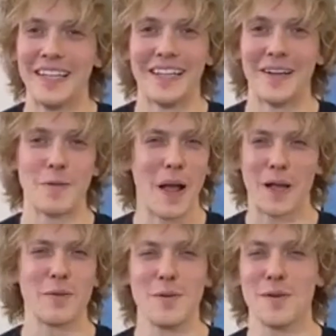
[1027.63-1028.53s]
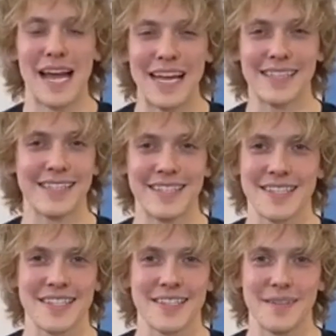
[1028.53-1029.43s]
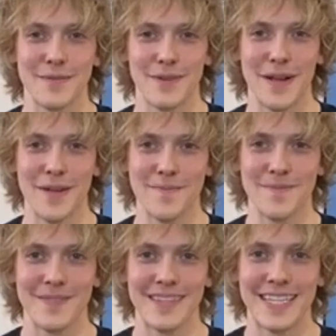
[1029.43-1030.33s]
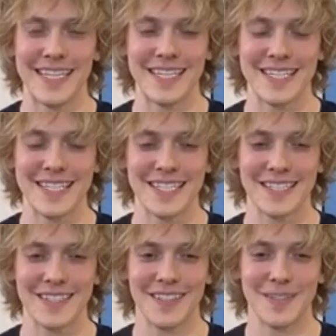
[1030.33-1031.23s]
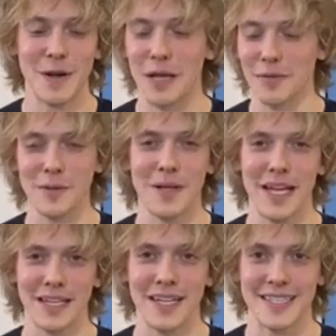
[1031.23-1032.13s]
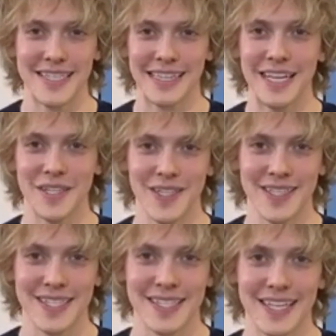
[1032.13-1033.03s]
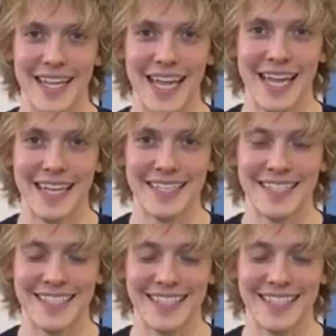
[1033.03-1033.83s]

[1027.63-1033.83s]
rock and roll guidance from these rock and roll icons and legends. And